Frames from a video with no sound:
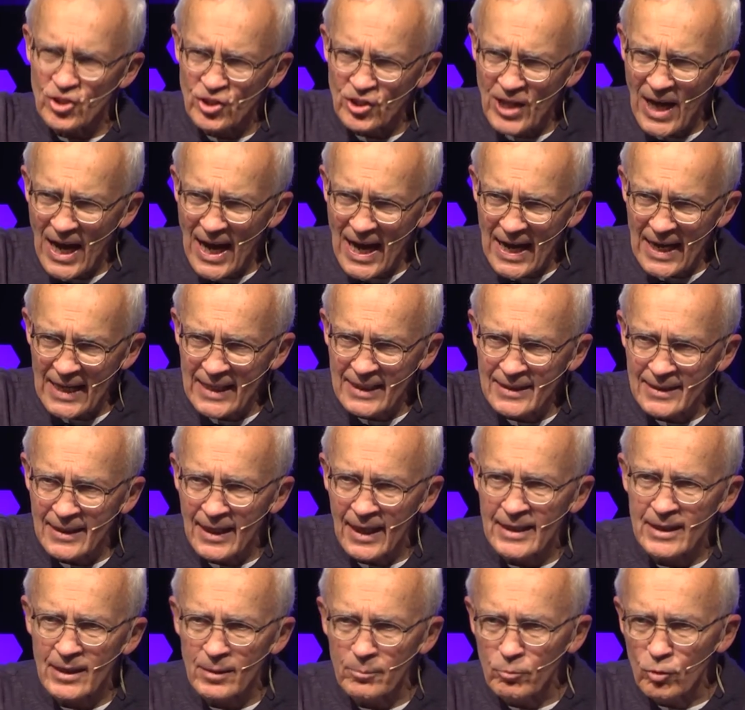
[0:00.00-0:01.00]

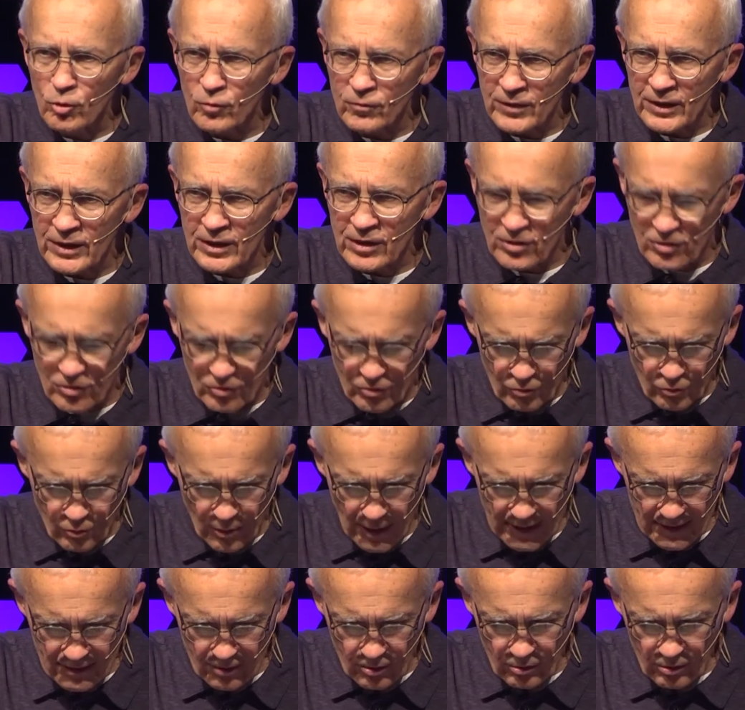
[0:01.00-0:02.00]
shine like a movie
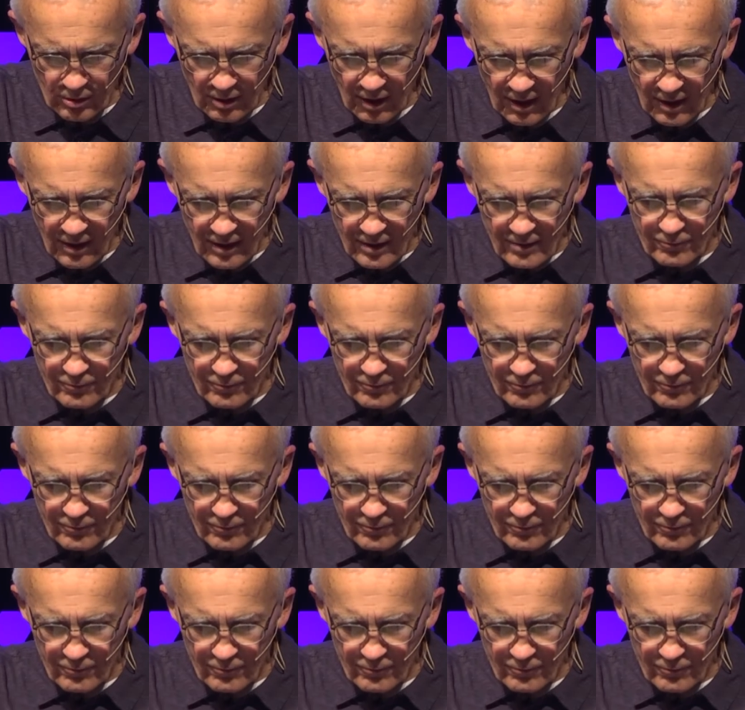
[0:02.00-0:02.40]
trailer